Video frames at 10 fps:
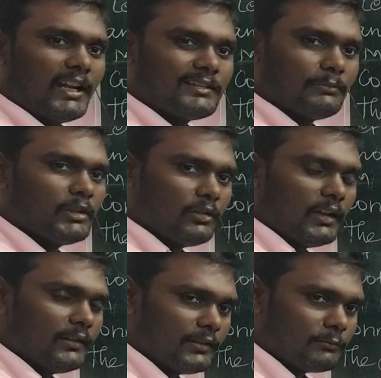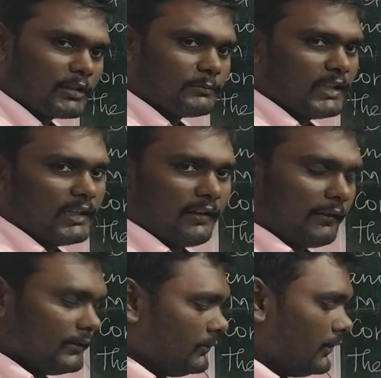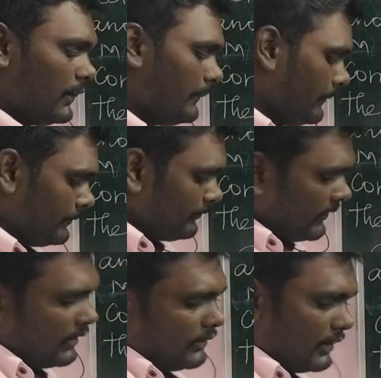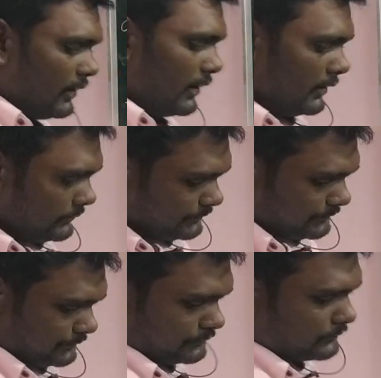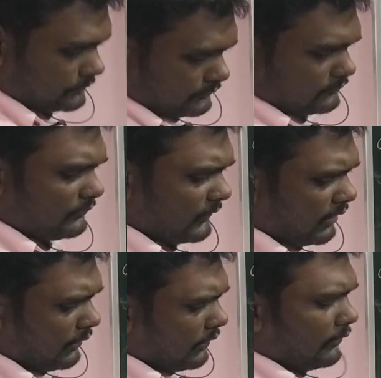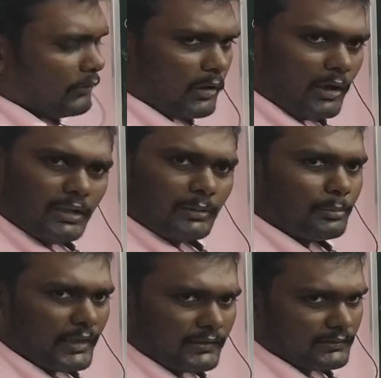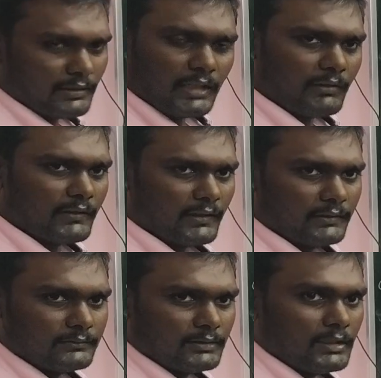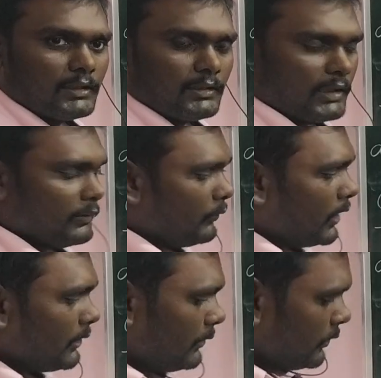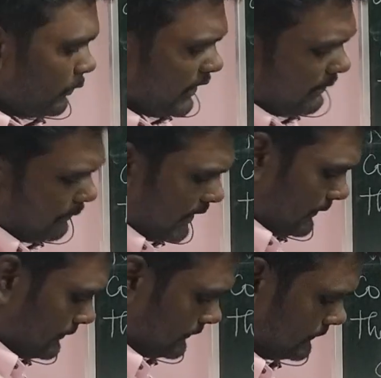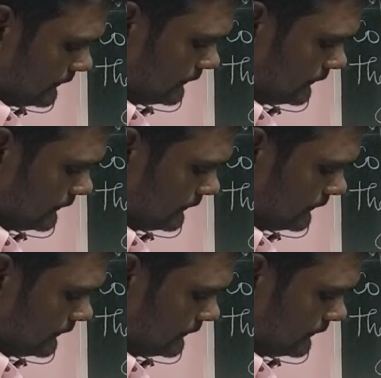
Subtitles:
we add something to radius, it must be greater. Okay. Then here, for all the points, like we said, then what about OM, man?